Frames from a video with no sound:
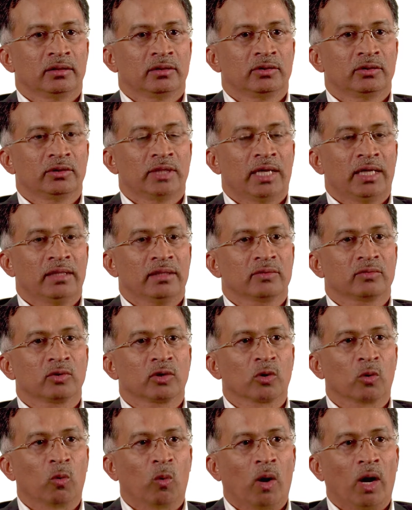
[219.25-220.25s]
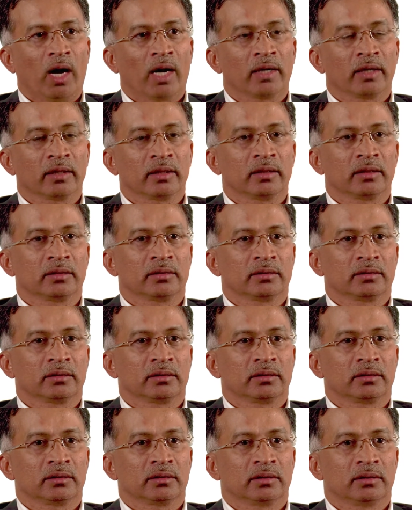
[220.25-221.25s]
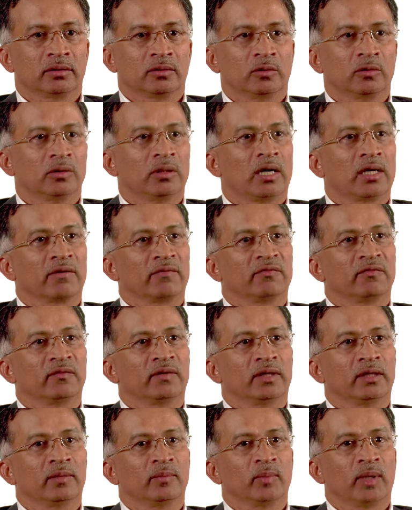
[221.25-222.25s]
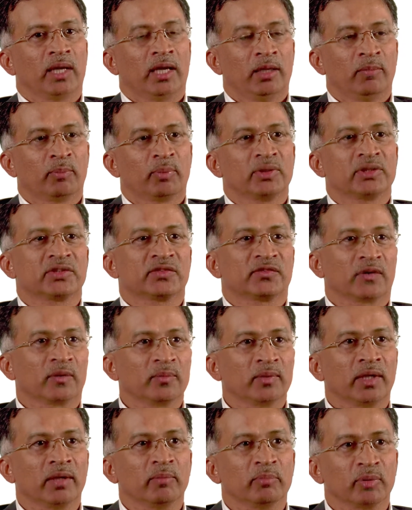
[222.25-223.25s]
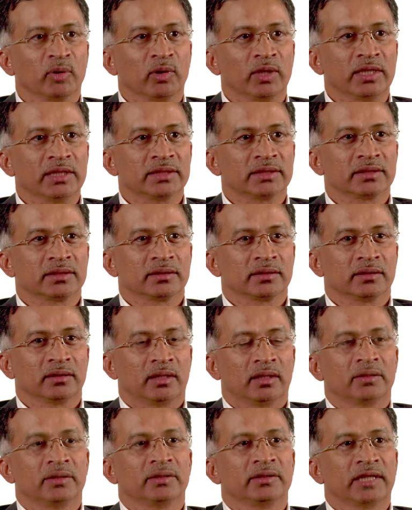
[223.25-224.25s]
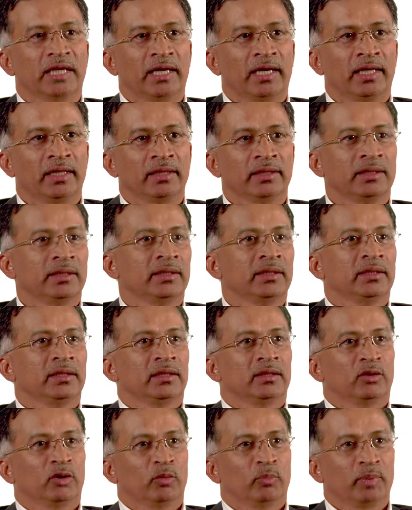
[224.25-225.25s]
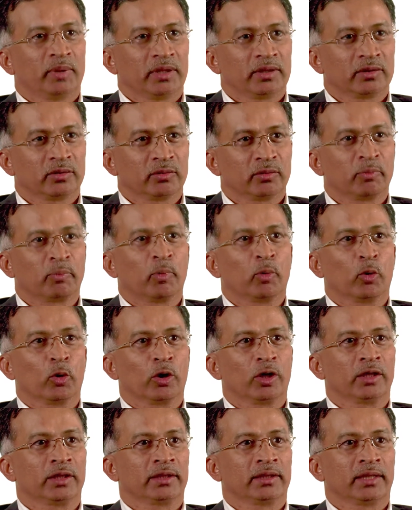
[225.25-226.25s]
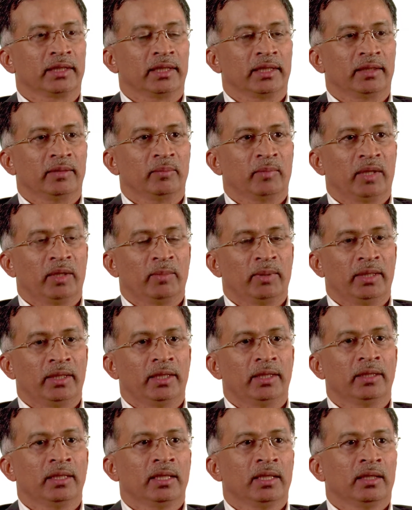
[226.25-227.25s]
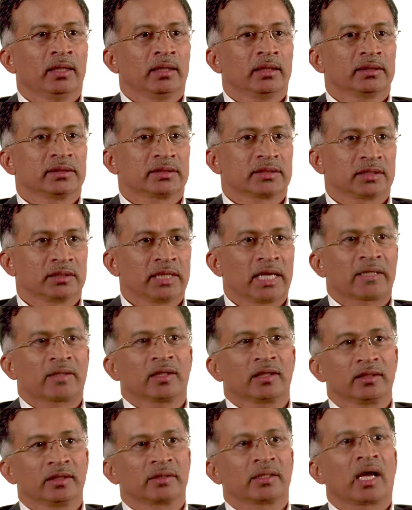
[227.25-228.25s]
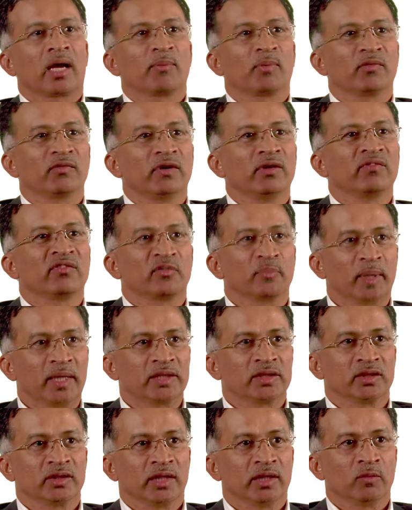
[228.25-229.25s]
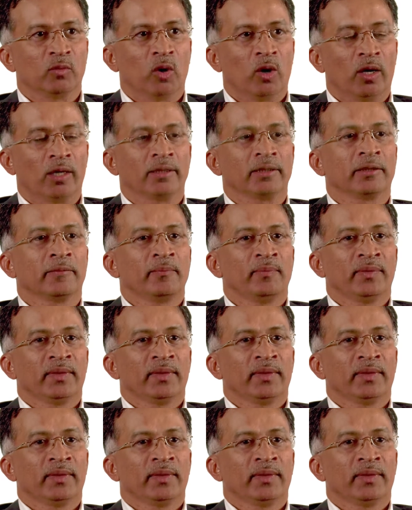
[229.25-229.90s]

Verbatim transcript: do not require a whole lot of uh, inputs from the employees other than opening the report and maybe selecting the type of information they want.